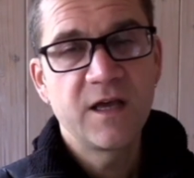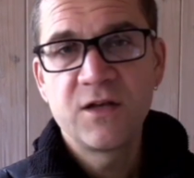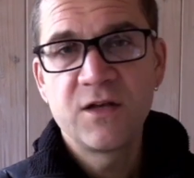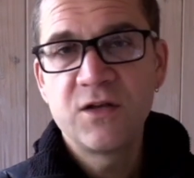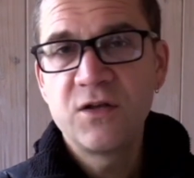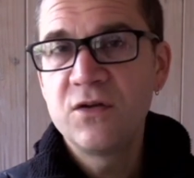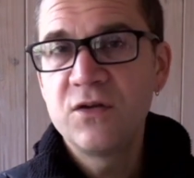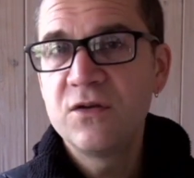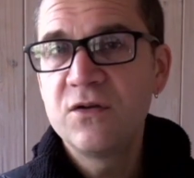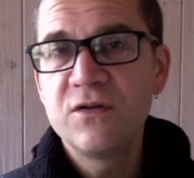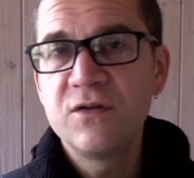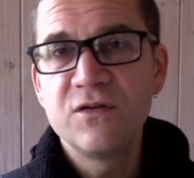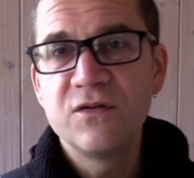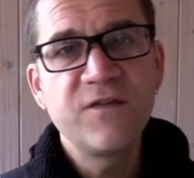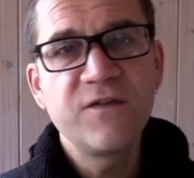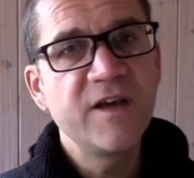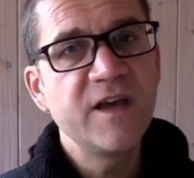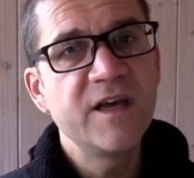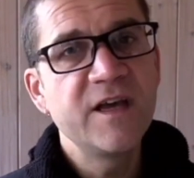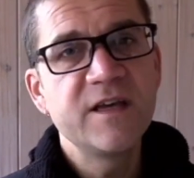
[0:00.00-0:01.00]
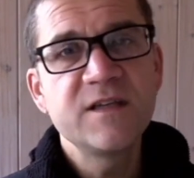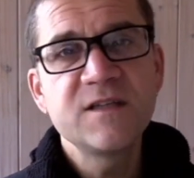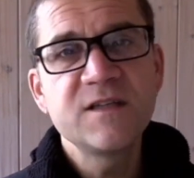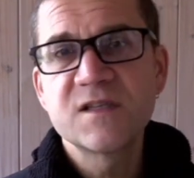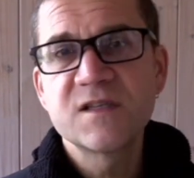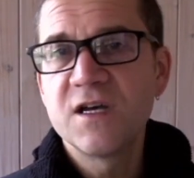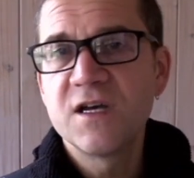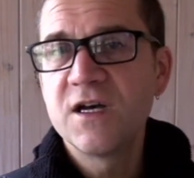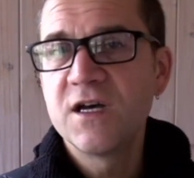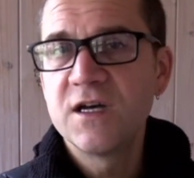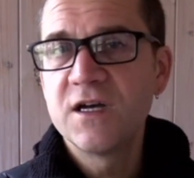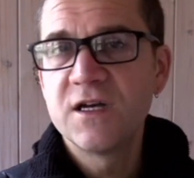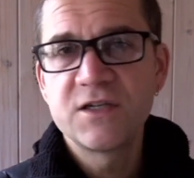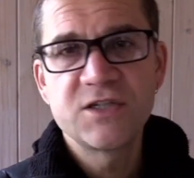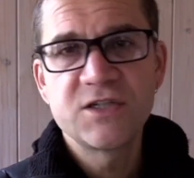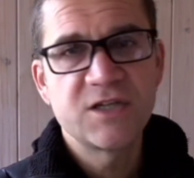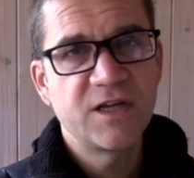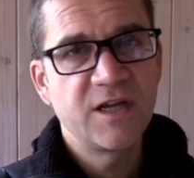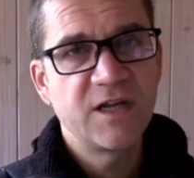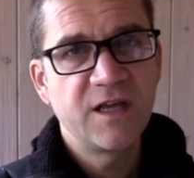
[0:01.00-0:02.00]
you face the
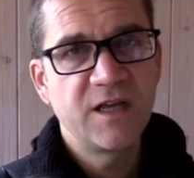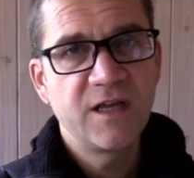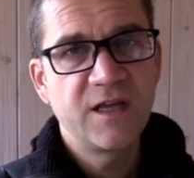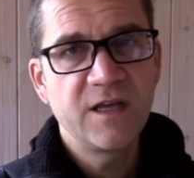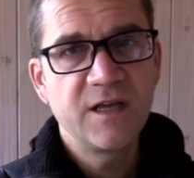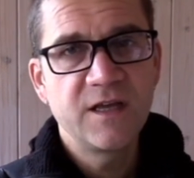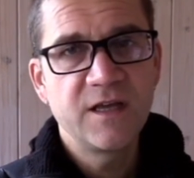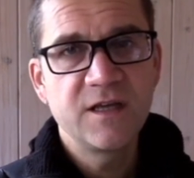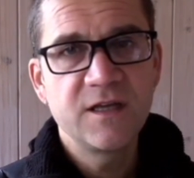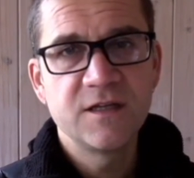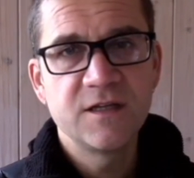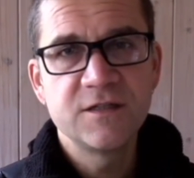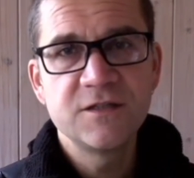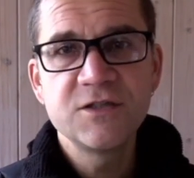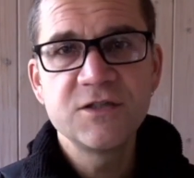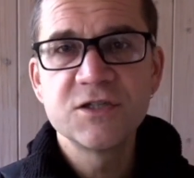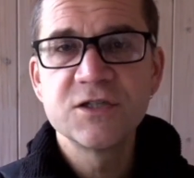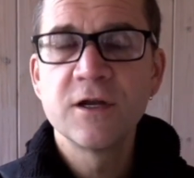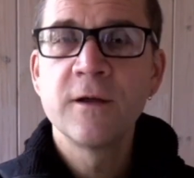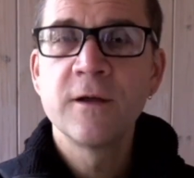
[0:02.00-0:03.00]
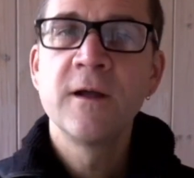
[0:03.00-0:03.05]
change?